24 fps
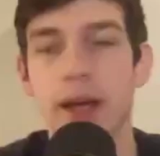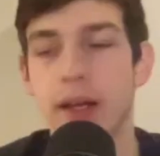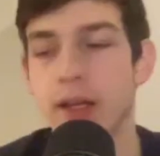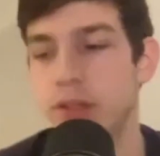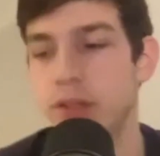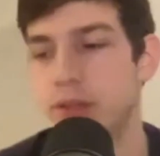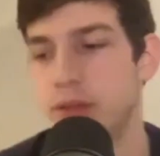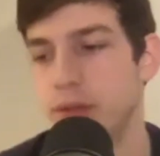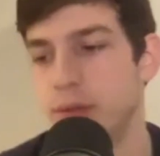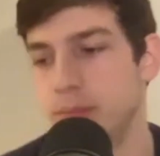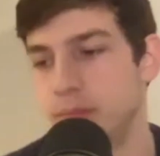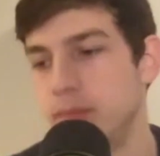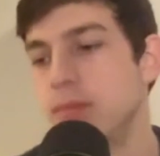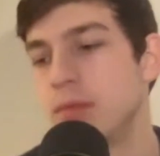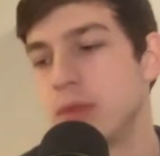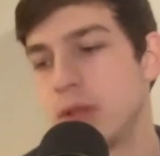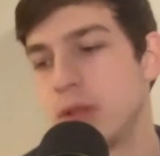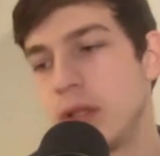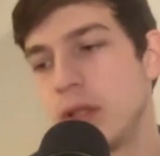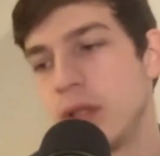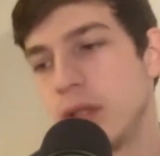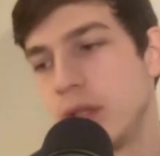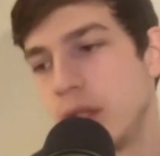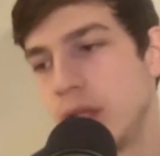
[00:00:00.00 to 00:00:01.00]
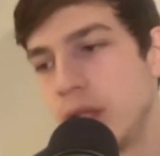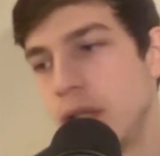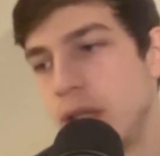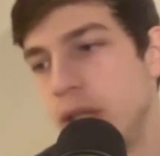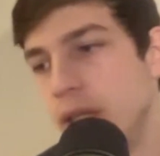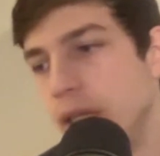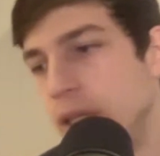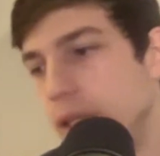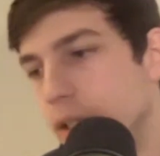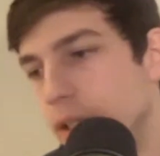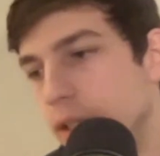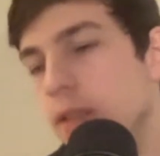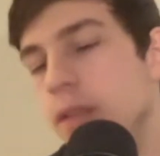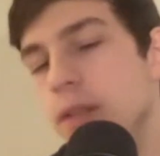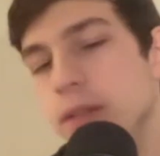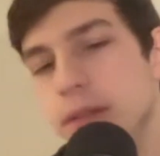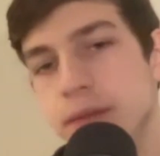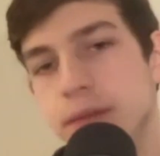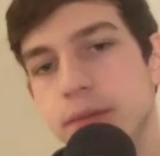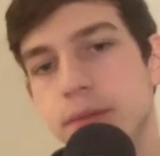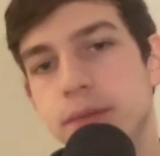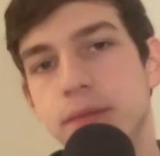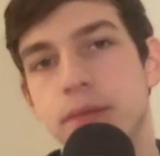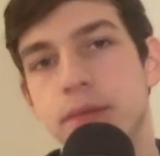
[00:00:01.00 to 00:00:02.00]
reserve online, you rock up. There's
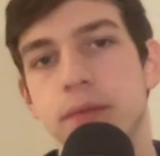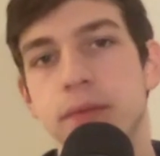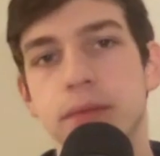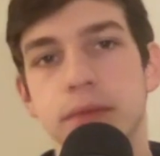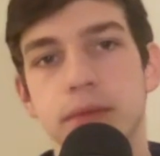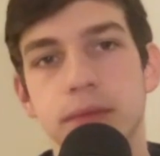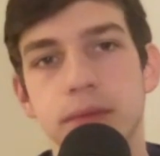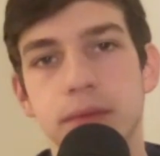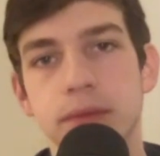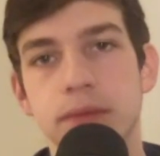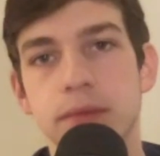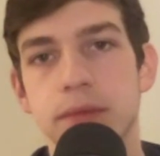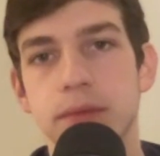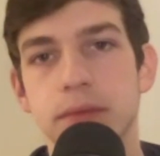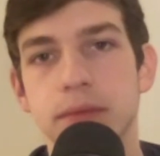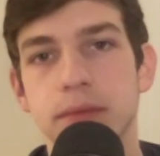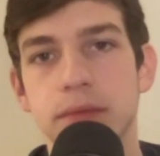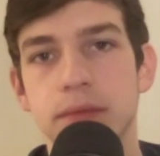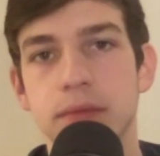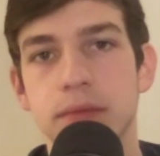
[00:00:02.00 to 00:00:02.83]
like general population